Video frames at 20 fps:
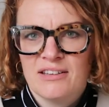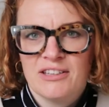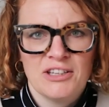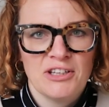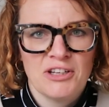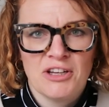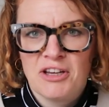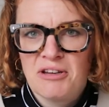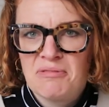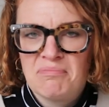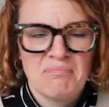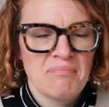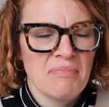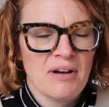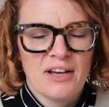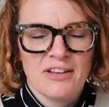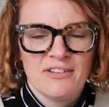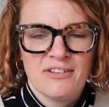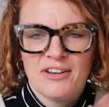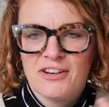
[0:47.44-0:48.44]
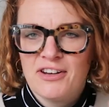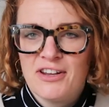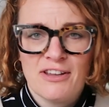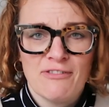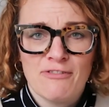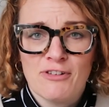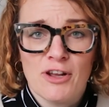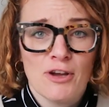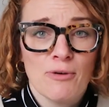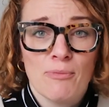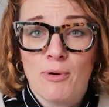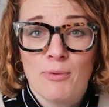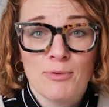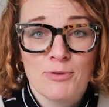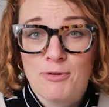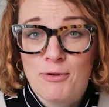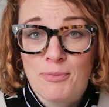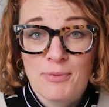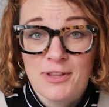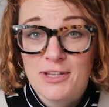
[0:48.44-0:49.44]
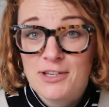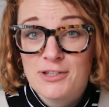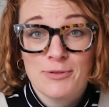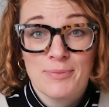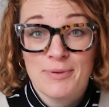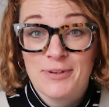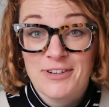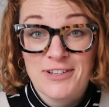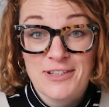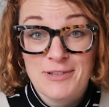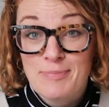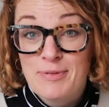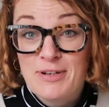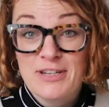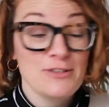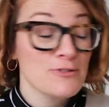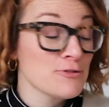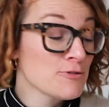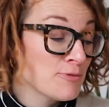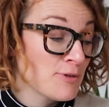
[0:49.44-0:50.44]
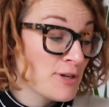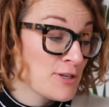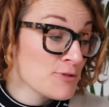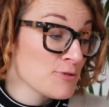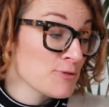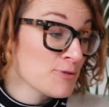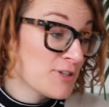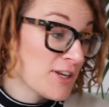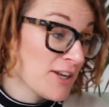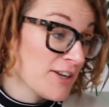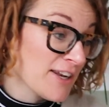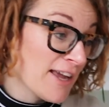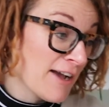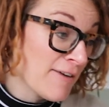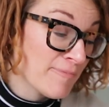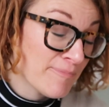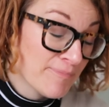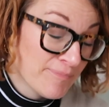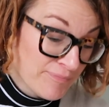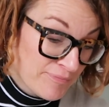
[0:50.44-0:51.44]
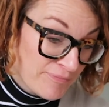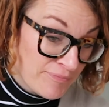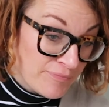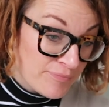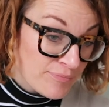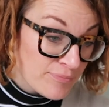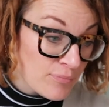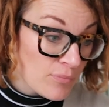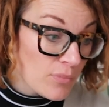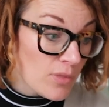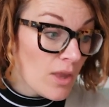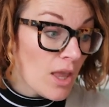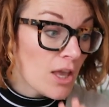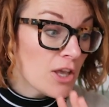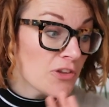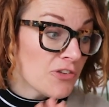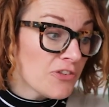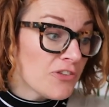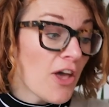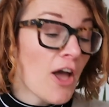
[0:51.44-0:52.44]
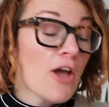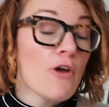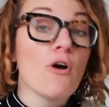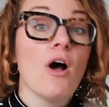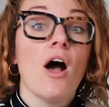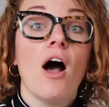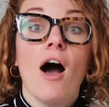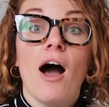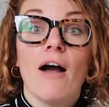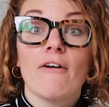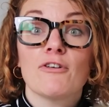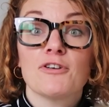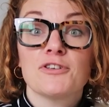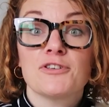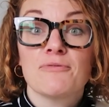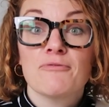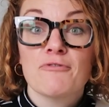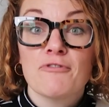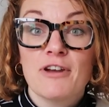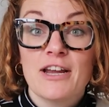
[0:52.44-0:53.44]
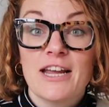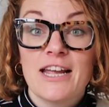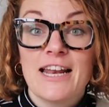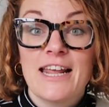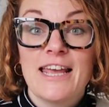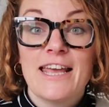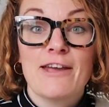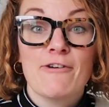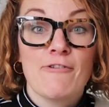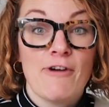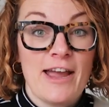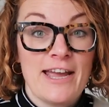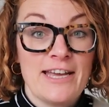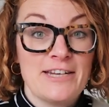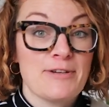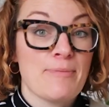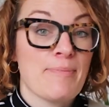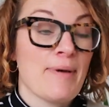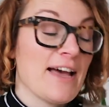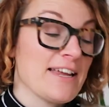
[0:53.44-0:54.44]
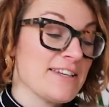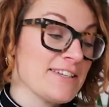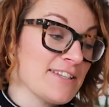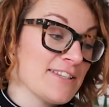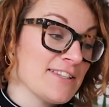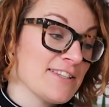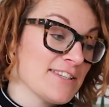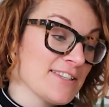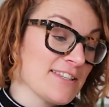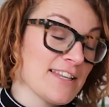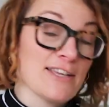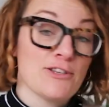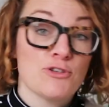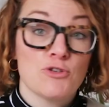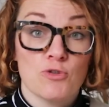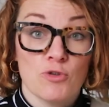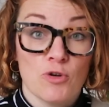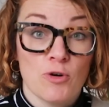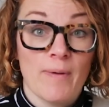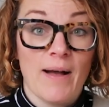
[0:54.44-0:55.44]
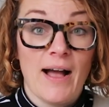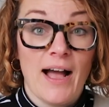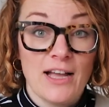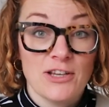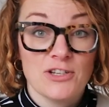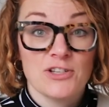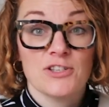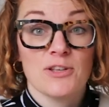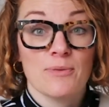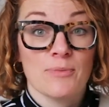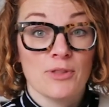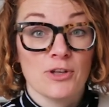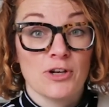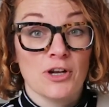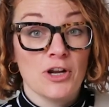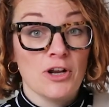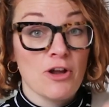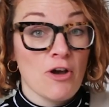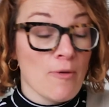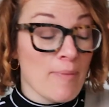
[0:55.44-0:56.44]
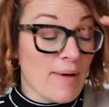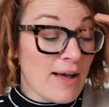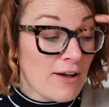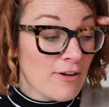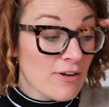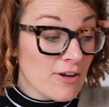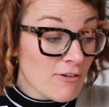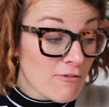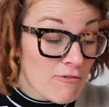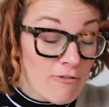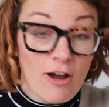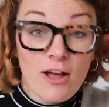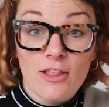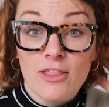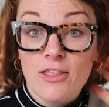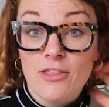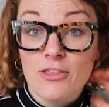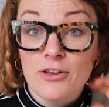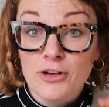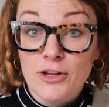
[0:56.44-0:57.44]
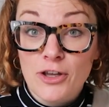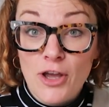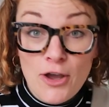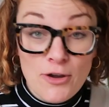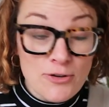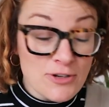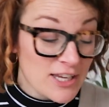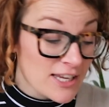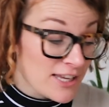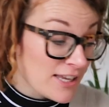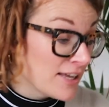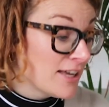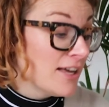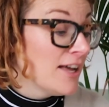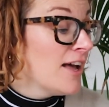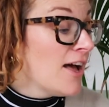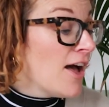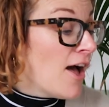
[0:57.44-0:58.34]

you know, I don't even know what was wrong with it, to be honest, but it's all done now. So I've got some really great patterns. Let's talk about actually something that I know about rather than coding.